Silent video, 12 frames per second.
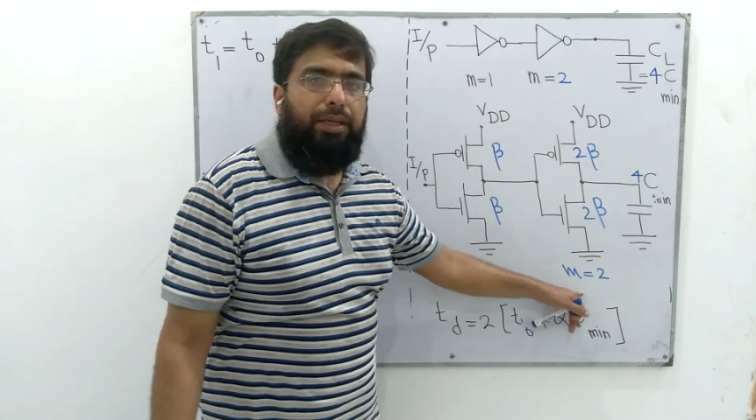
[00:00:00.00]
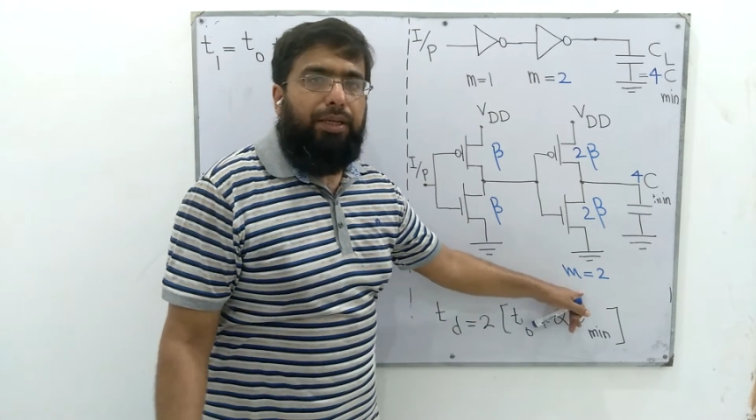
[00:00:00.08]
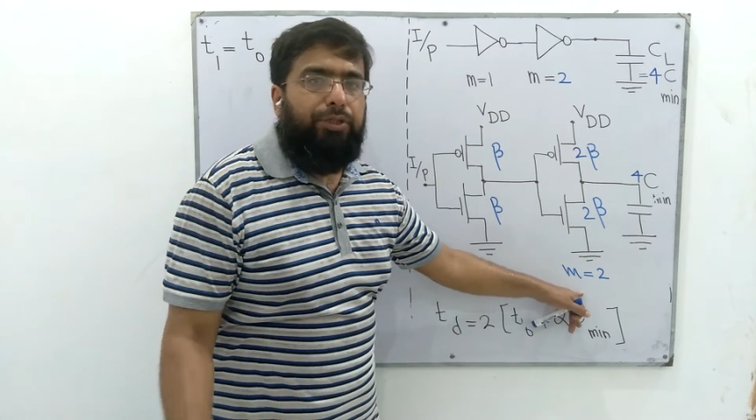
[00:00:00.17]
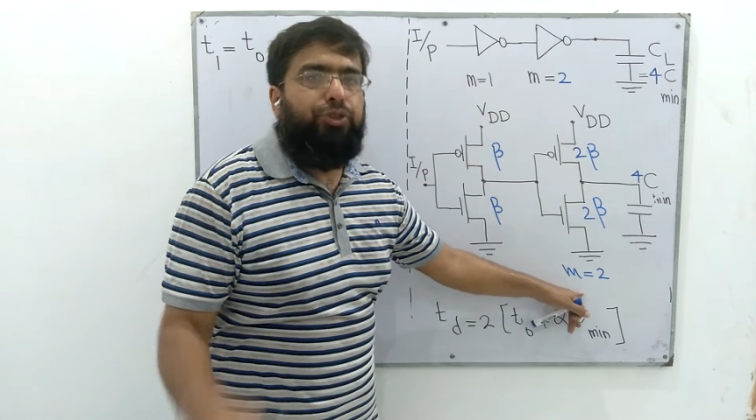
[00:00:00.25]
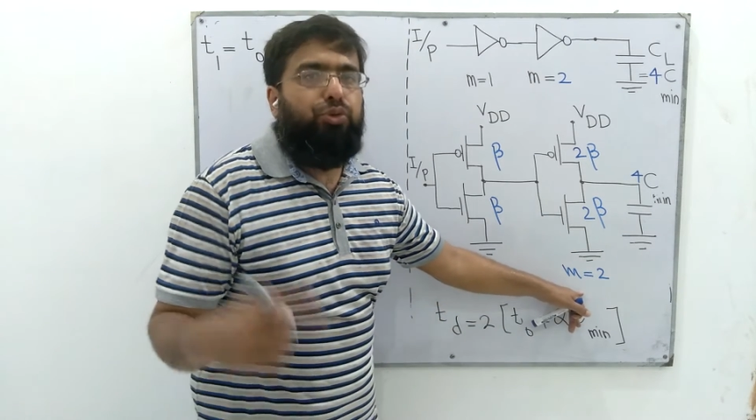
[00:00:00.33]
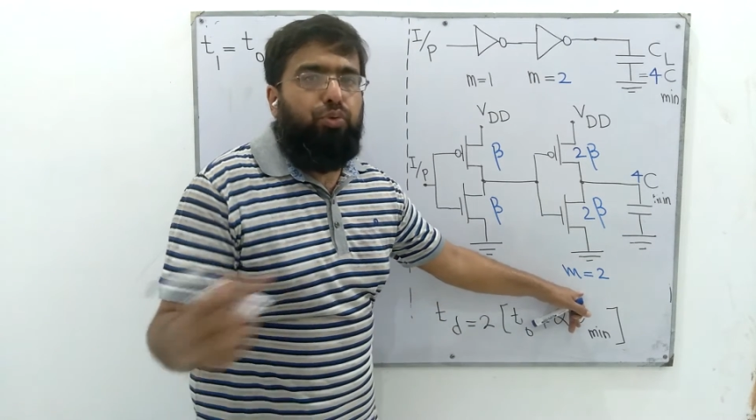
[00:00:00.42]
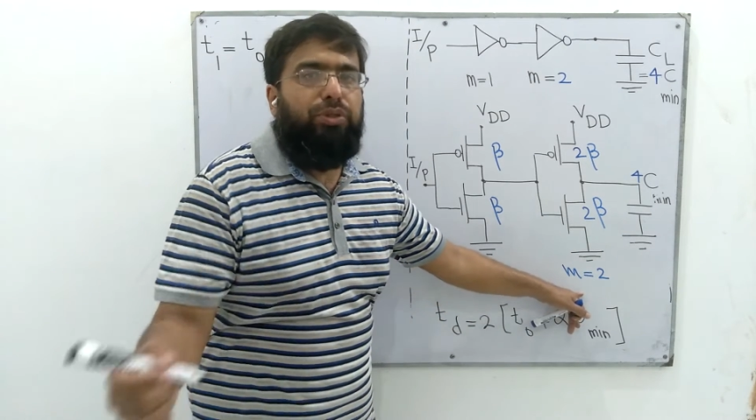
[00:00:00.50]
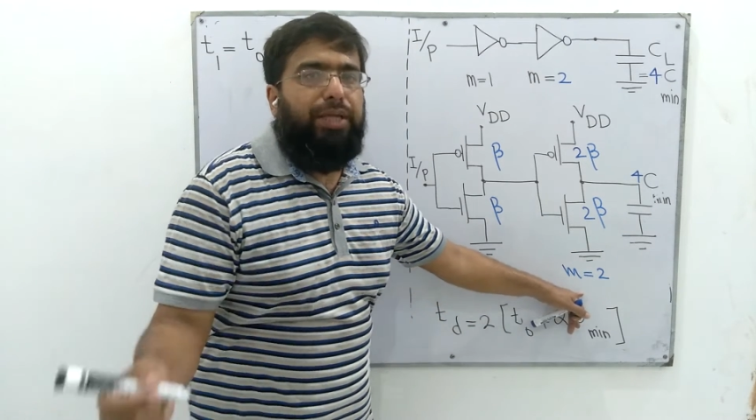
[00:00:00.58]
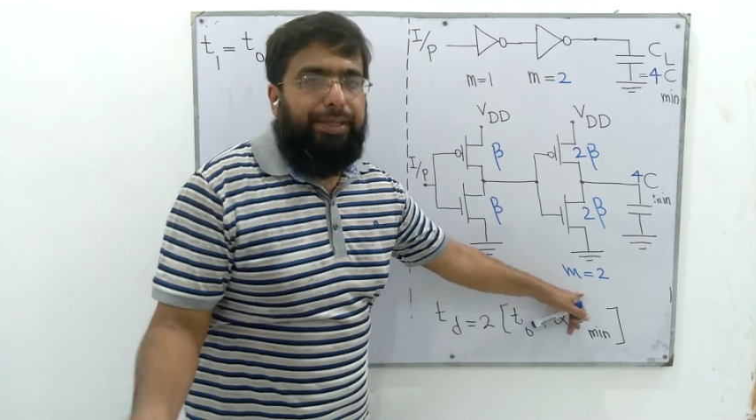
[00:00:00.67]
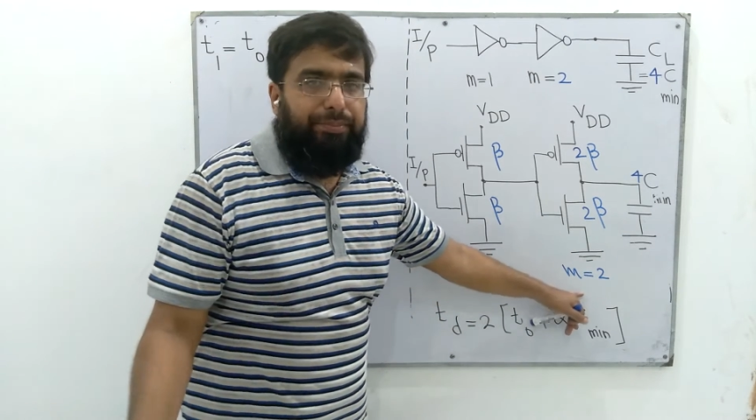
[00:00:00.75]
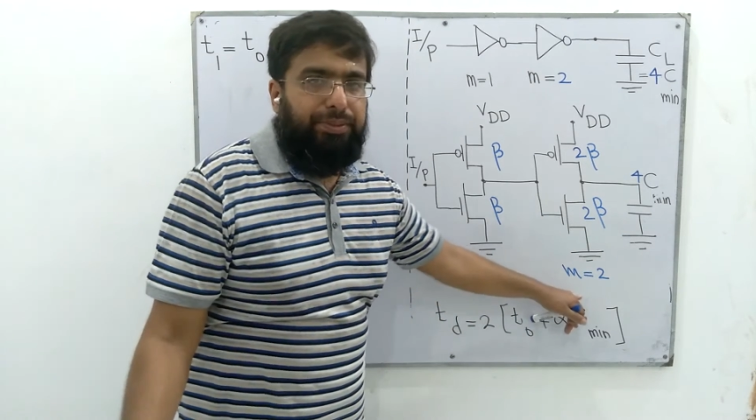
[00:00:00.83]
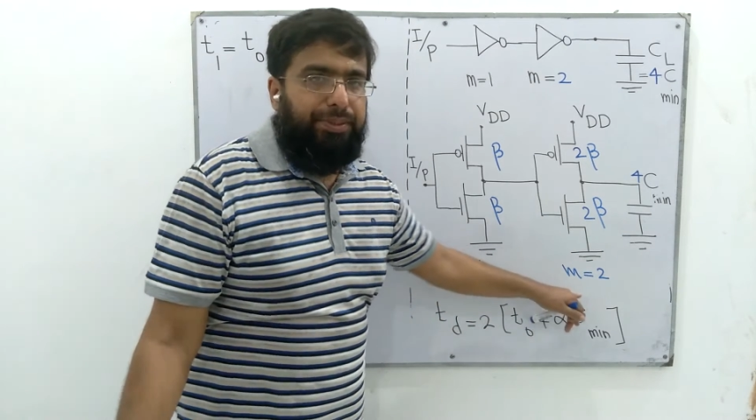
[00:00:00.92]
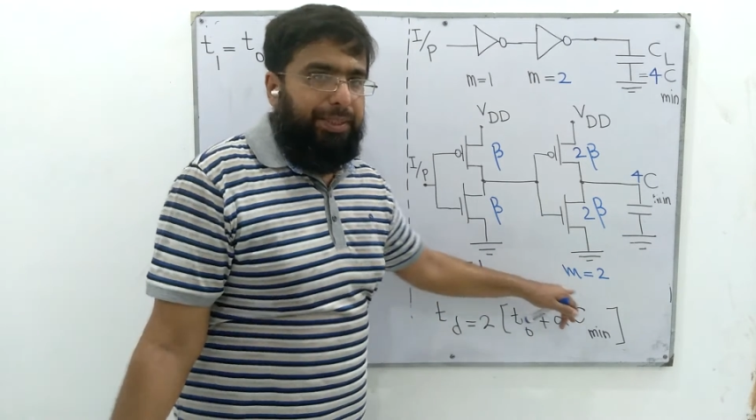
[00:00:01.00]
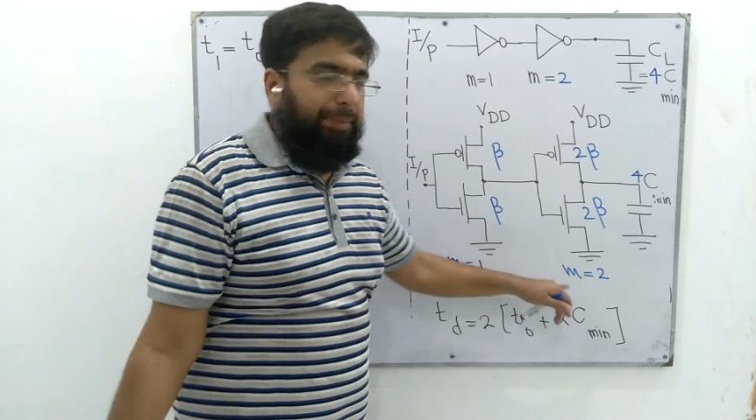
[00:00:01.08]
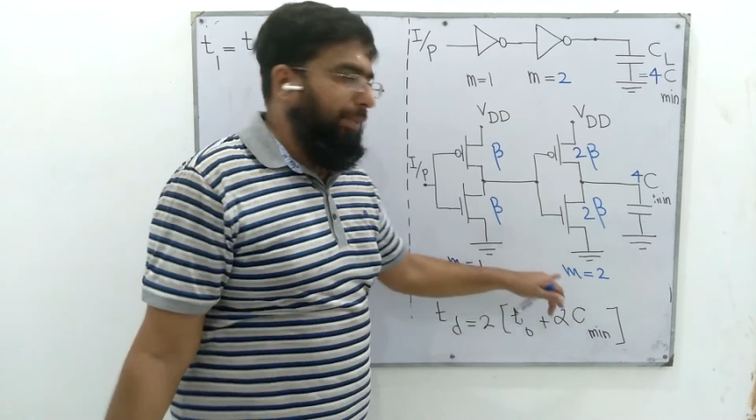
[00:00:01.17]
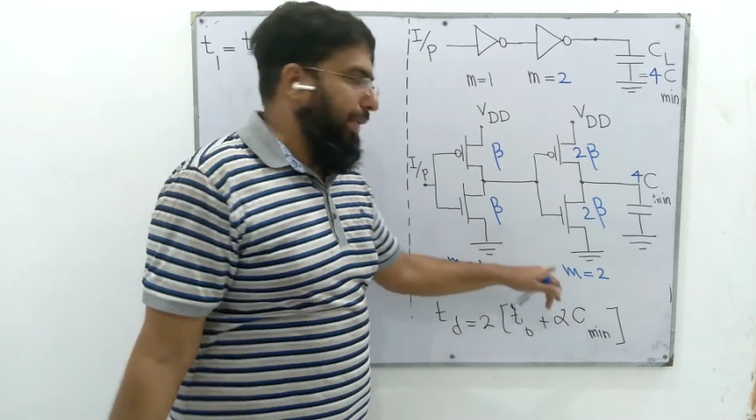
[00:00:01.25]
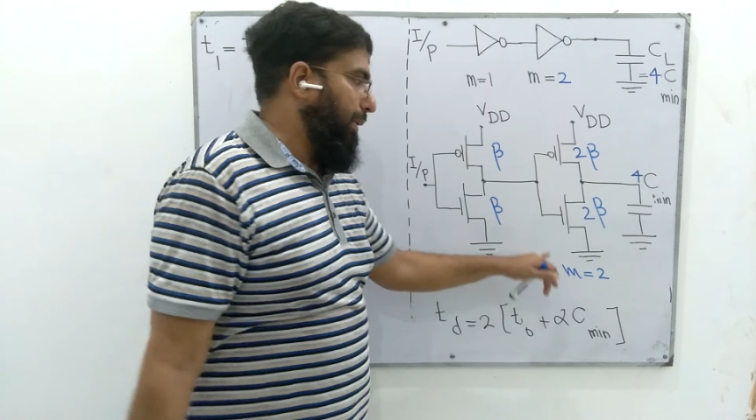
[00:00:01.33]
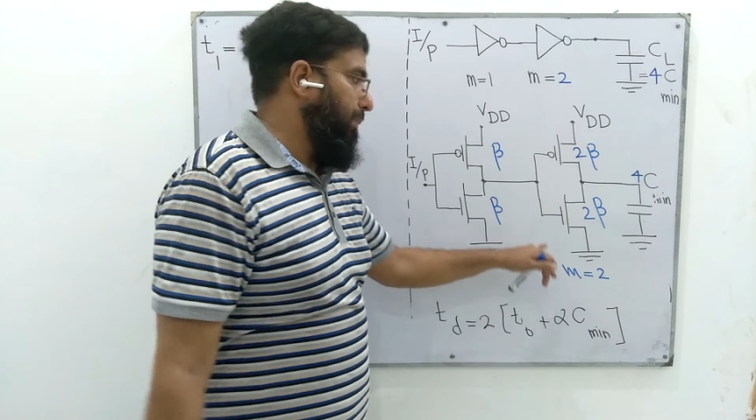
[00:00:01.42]
is 2 times C
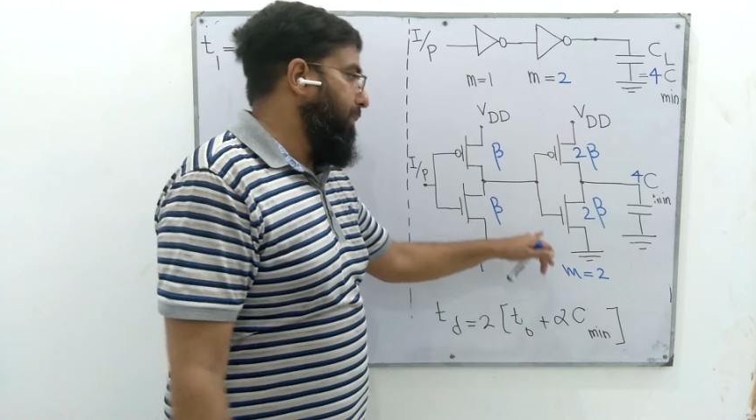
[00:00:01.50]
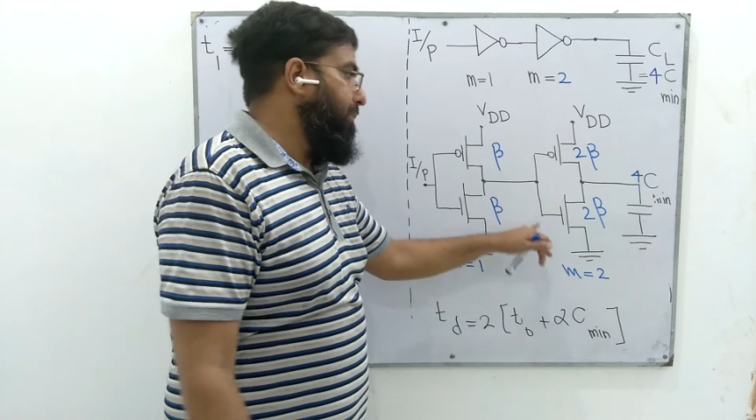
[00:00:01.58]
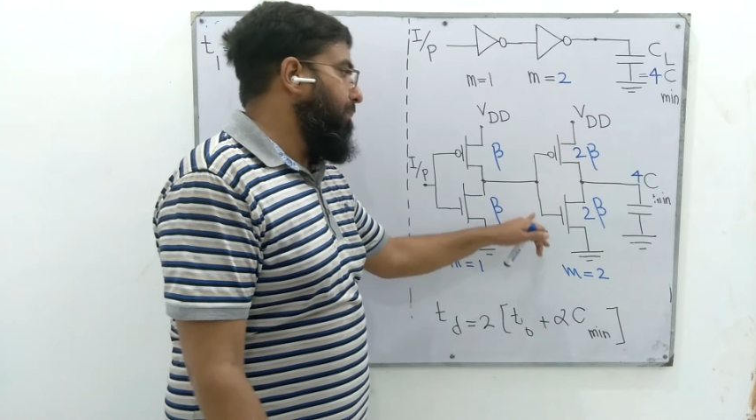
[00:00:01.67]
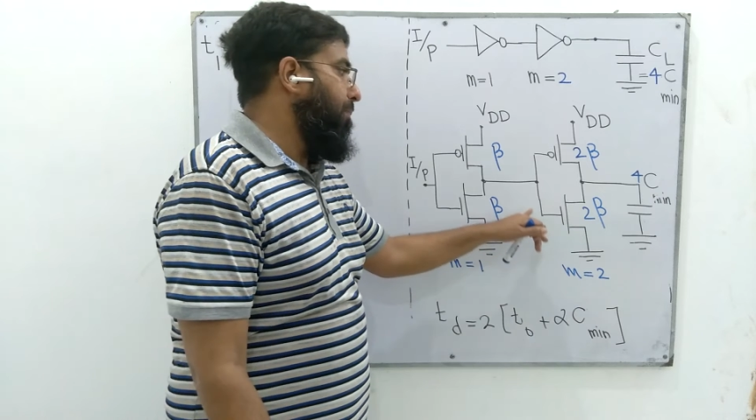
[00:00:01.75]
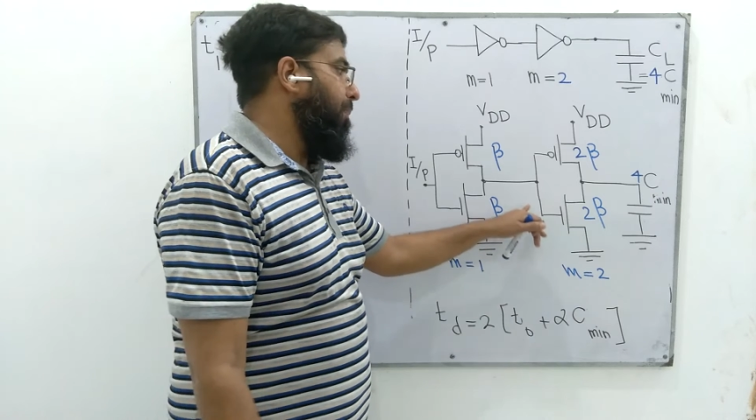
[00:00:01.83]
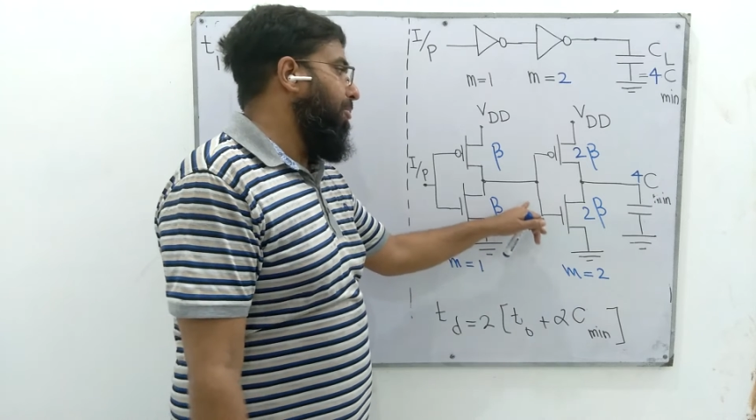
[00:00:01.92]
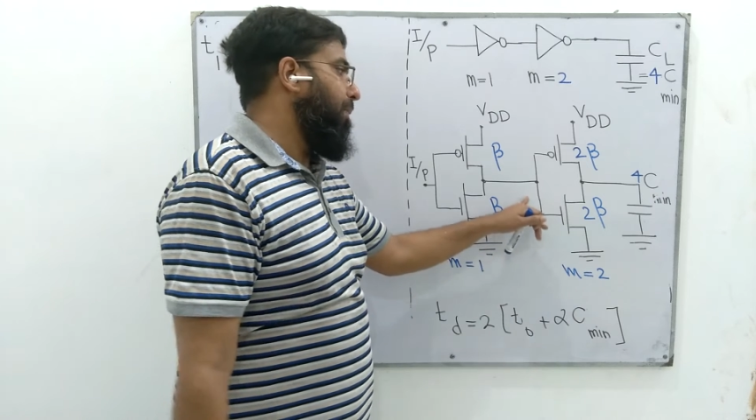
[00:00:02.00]
minimum,